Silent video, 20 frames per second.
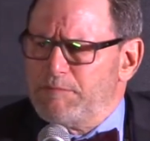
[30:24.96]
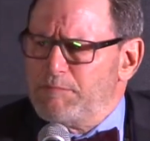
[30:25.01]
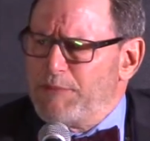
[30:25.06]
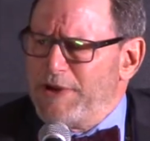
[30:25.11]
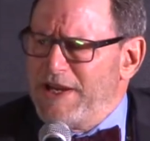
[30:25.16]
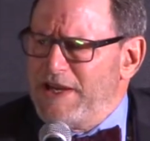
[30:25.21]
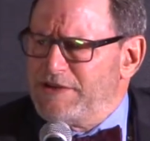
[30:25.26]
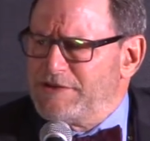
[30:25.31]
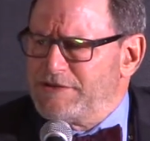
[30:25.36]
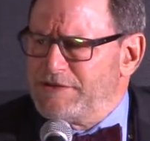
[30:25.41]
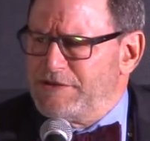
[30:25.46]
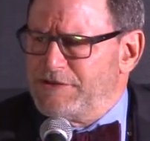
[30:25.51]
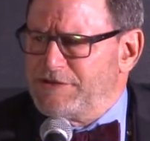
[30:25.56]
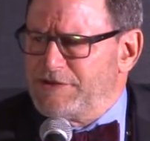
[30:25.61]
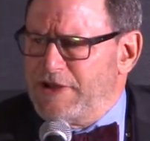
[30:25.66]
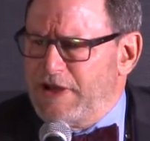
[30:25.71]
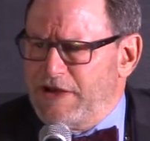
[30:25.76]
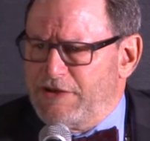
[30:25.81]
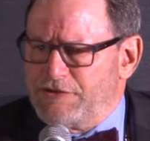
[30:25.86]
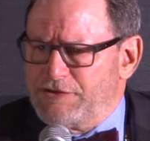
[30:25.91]
passed the
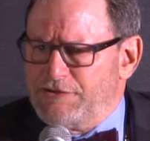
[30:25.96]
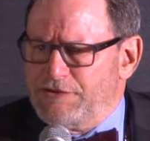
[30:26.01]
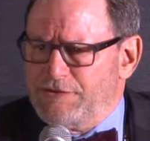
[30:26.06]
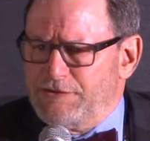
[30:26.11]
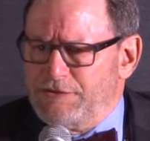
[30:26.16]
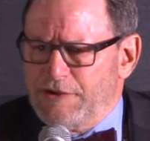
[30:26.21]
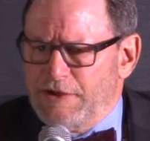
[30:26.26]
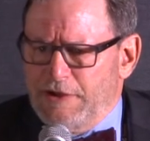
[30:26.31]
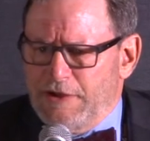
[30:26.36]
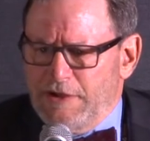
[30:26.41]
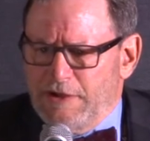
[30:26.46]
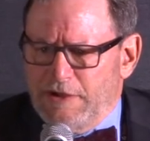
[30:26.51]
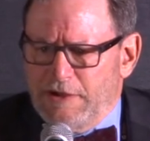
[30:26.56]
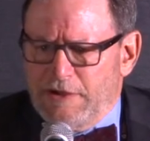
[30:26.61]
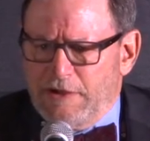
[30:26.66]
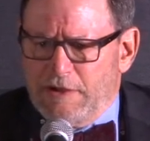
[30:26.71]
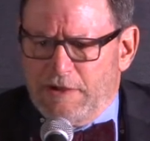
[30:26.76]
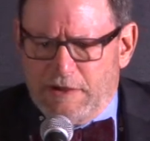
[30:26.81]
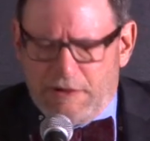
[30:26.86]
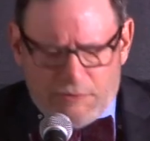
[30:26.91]
statute,
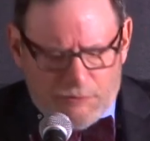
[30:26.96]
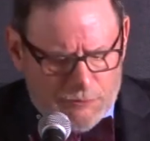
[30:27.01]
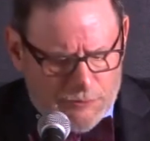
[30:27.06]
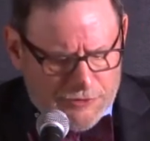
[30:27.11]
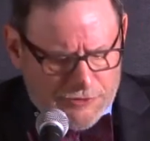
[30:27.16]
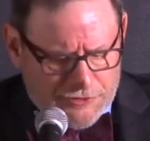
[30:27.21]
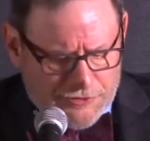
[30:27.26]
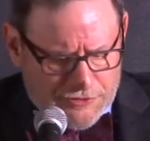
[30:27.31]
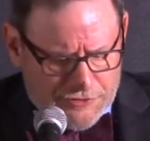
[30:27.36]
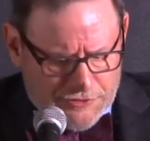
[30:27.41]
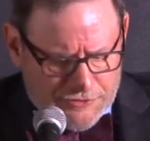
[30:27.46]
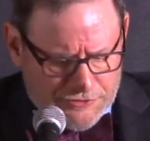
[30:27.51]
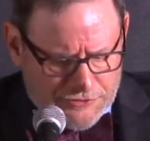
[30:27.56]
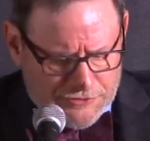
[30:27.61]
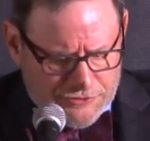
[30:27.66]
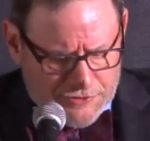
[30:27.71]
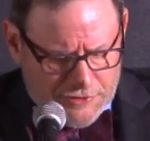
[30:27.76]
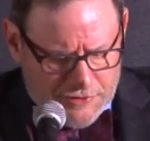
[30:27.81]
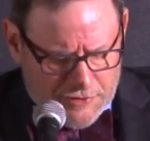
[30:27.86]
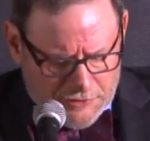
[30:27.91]
which
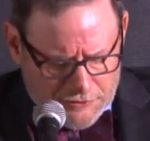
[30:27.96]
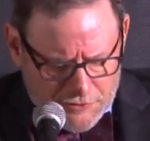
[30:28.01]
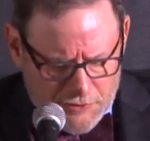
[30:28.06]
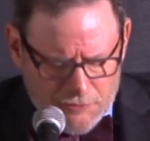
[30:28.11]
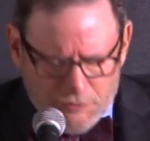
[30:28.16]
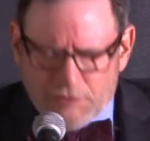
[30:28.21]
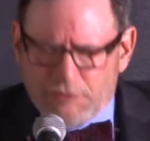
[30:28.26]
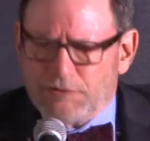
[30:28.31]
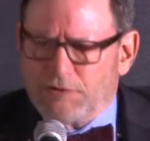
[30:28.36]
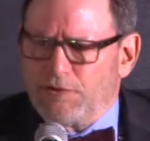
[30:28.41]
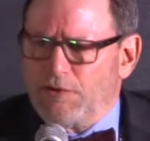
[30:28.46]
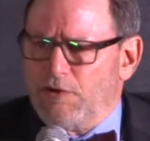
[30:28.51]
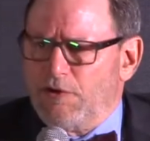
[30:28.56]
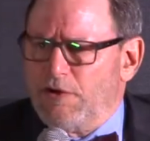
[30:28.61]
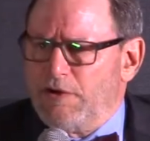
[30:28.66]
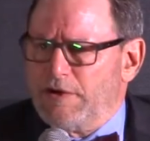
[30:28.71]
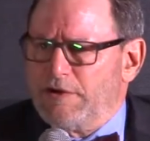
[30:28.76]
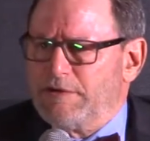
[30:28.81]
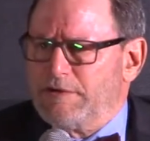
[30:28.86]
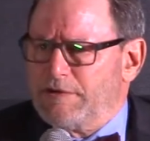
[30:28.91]
is a local
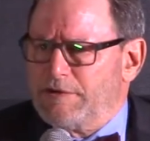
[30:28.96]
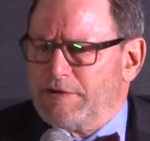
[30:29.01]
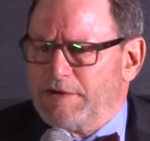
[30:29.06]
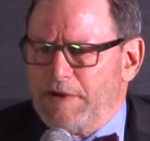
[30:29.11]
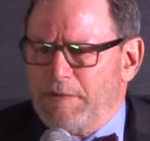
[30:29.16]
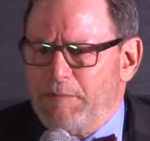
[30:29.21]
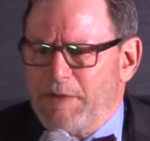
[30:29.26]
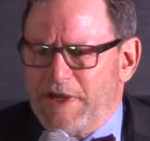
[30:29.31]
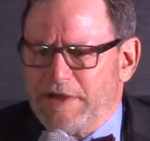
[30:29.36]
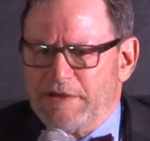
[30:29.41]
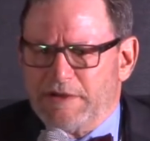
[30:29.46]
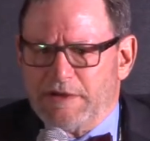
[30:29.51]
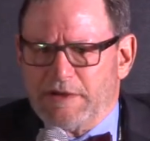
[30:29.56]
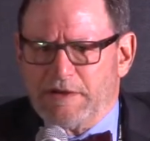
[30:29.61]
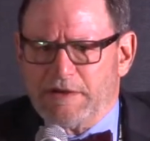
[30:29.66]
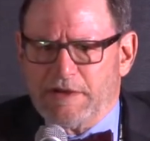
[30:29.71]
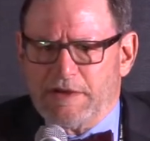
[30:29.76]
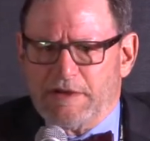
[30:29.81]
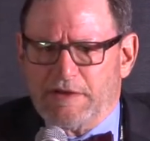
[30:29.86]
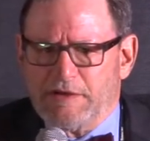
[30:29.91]
law
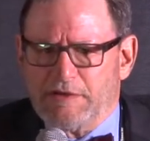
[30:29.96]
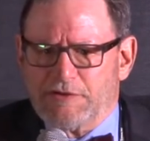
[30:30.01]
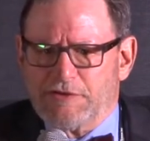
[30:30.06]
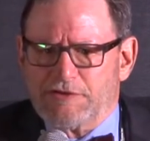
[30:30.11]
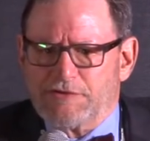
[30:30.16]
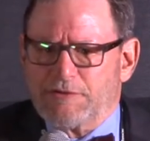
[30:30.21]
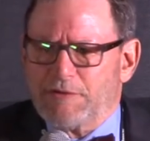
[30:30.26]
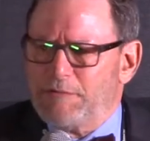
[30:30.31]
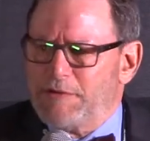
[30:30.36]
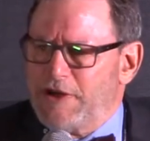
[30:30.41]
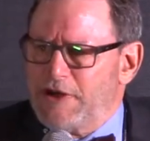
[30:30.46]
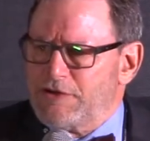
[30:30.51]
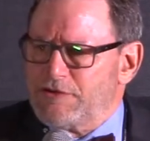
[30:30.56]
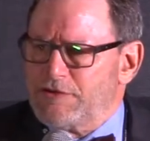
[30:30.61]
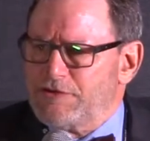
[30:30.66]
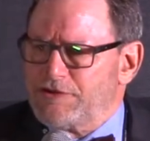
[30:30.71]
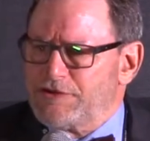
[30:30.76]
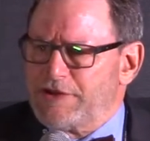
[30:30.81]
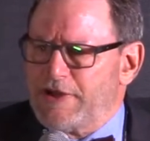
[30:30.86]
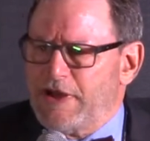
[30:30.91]
amending the
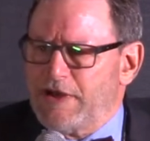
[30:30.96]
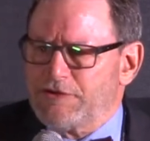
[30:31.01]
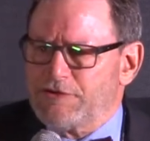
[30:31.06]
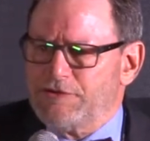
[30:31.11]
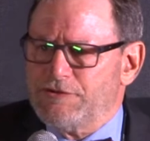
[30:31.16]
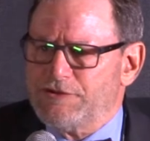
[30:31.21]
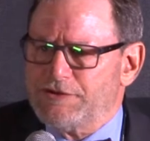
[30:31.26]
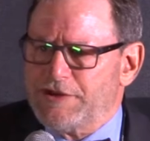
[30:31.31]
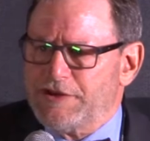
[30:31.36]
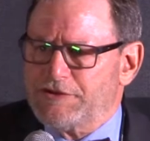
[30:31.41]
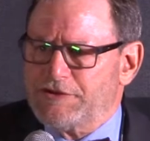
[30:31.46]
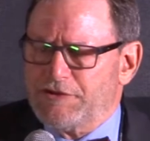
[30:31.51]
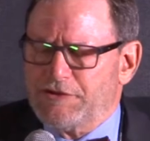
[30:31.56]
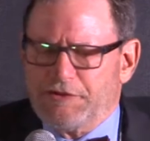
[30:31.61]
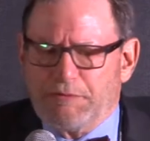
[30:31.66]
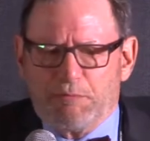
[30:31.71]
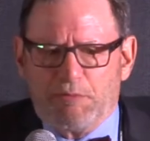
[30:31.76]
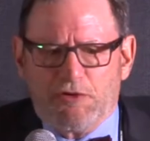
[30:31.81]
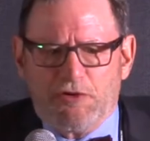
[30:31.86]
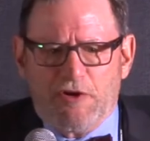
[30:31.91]
discrimination statutes as it
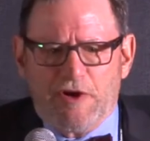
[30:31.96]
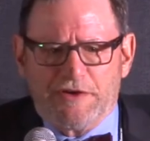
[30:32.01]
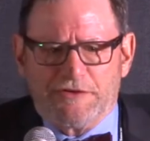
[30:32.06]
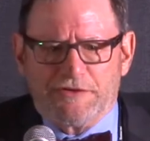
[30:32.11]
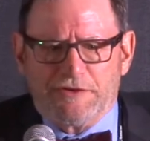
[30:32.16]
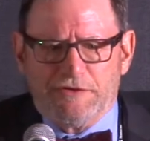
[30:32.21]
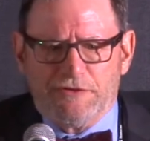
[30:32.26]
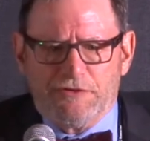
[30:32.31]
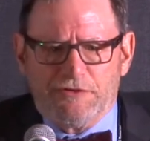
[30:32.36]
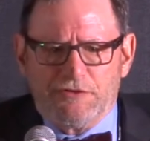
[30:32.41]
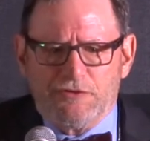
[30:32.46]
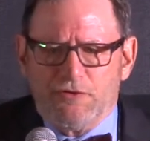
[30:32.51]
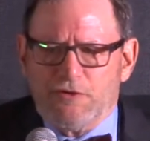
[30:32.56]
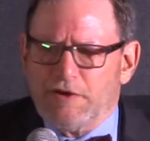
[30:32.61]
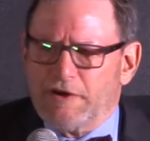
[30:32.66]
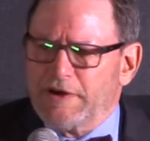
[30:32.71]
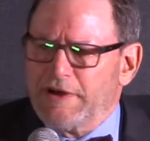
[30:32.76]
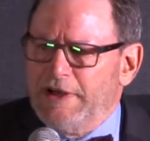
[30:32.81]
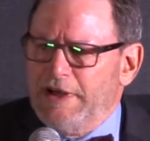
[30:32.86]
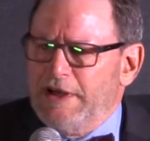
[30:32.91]
applies in New
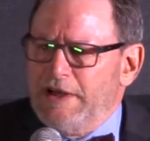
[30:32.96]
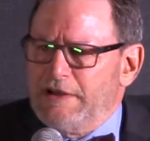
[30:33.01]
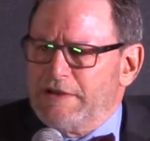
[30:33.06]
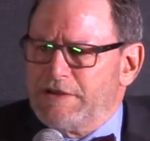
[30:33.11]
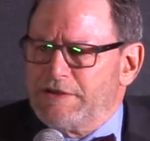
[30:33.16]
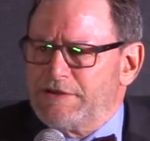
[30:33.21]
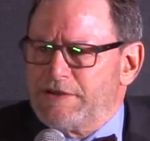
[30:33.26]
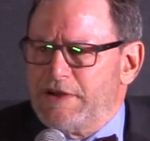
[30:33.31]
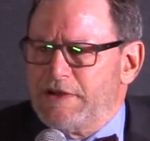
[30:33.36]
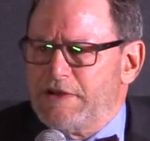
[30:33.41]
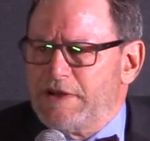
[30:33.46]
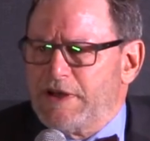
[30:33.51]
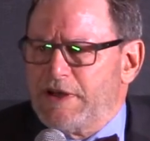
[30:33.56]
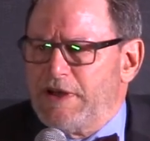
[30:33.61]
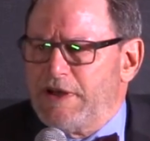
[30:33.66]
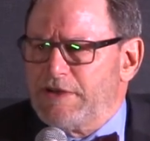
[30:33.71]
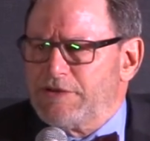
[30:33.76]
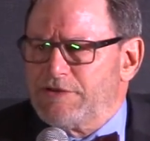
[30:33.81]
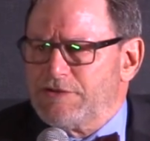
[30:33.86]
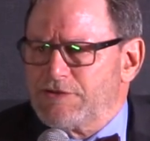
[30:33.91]
York to say you
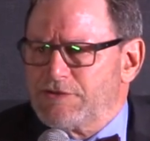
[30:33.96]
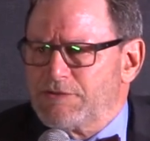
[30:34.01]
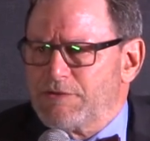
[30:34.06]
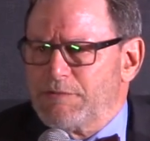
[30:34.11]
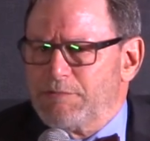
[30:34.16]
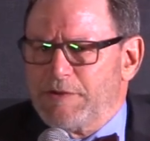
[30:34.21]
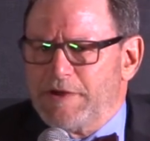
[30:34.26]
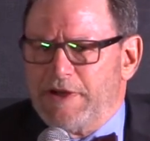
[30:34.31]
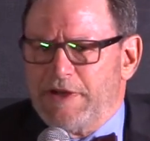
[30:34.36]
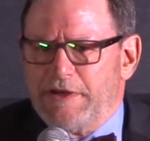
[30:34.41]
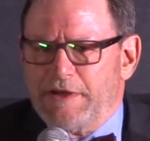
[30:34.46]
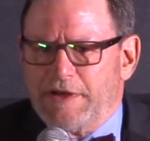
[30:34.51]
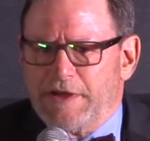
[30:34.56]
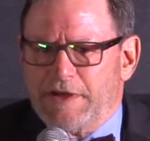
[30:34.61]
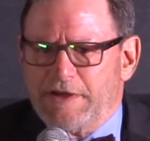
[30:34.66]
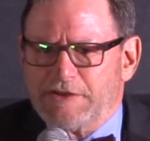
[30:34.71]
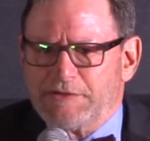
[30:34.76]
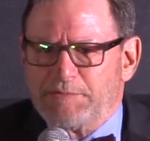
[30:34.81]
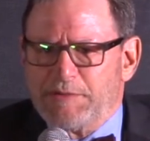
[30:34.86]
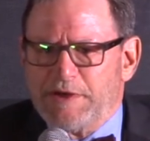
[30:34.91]
can't discriminate
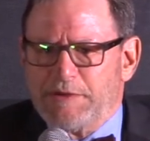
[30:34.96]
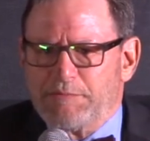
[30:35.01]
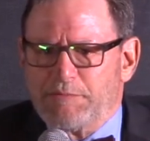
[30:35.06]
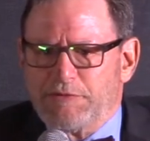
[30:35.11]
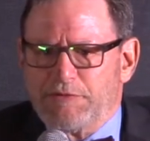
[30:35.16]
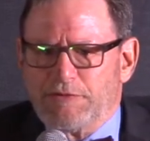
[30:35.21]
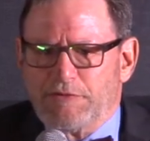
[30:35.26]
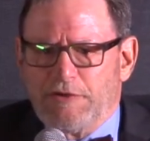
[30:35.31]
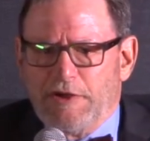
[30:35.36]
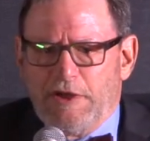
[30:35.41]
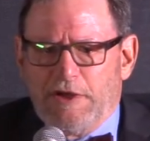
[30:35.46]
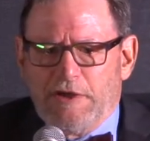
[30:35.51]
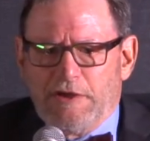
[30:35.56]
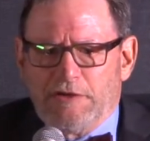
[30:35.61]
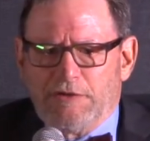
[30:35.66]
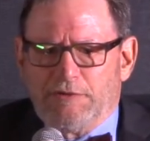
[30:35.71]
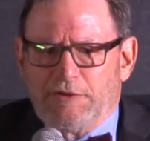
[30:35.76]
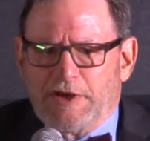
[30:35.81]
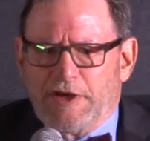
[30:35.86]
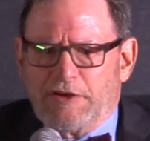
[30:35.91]
against people
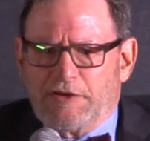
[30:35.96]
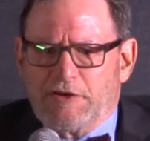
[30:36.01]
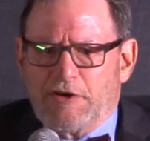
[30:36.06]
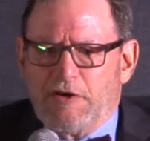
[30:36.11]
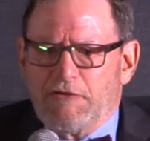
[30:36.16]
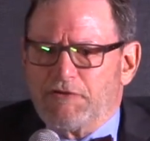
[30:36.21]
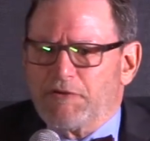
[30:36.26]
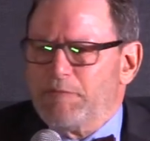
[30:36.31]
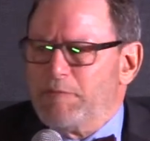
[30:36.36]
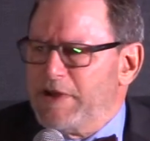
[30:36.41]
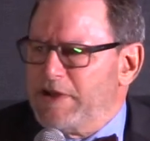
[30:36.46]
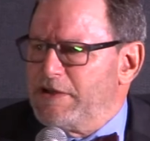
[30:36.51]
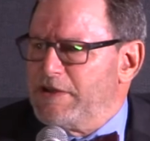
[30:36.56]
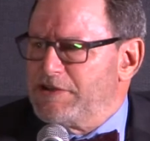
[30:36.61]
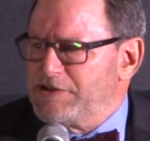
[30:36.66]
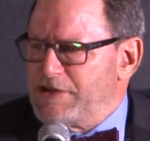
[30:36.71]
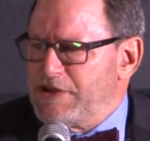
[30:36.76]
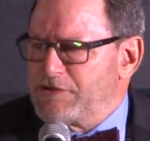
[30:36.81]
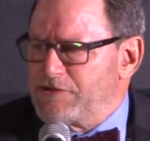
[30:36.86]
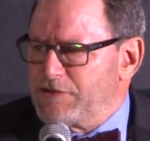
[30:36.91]
who get
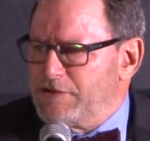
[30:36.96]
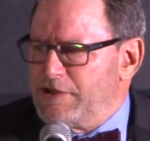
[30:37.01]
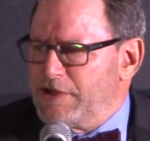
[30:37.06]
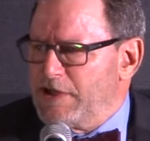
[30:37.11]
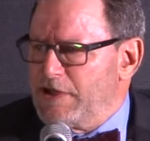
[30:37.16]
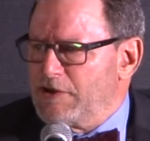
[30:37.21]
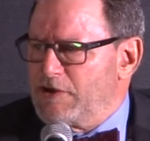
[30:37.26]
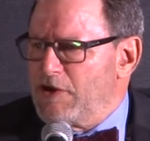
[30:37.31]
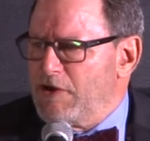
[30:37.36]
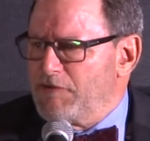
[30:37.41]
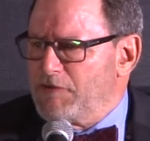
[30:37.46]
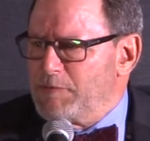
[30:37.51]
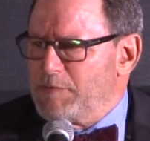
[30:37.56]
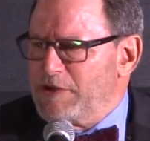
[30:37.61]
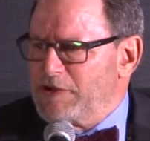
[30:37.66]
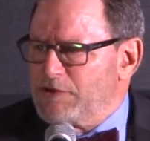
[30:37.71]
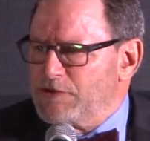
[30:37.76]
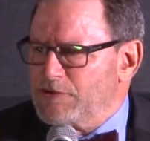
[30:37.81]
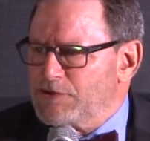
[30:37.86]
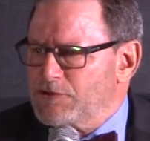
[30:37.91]
essentially get
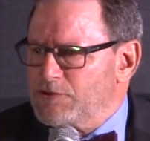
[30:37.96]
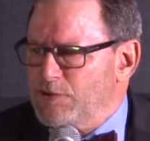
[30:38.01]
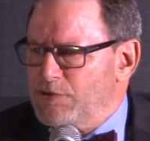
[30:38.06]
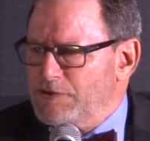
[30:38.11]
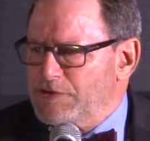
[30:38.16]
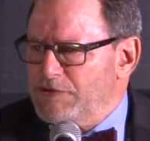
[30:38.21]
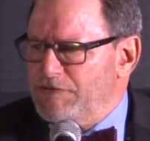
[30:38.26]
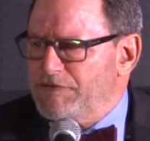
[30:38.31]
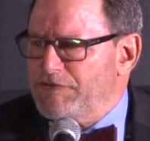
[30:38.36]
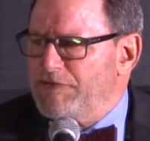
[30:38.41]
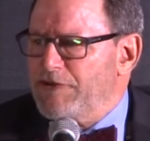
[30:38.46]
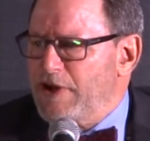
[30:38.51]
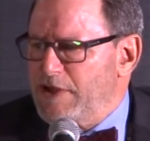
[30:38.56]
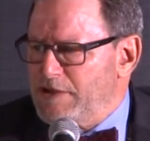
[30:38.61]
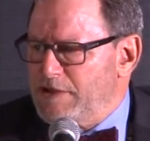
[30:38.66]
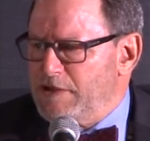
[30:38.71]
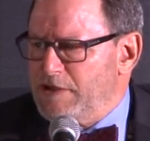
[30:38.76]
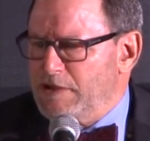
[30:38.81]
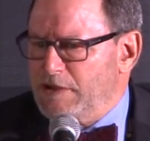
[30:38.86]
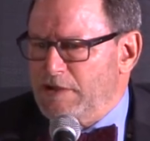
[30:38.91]
governmental source of
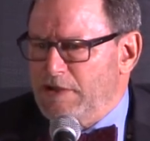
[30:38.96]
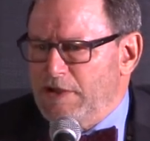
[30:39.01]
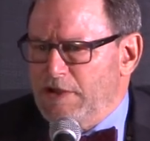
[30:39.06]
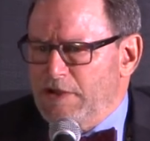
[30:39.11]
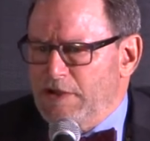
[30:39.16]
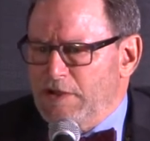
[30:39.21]
funding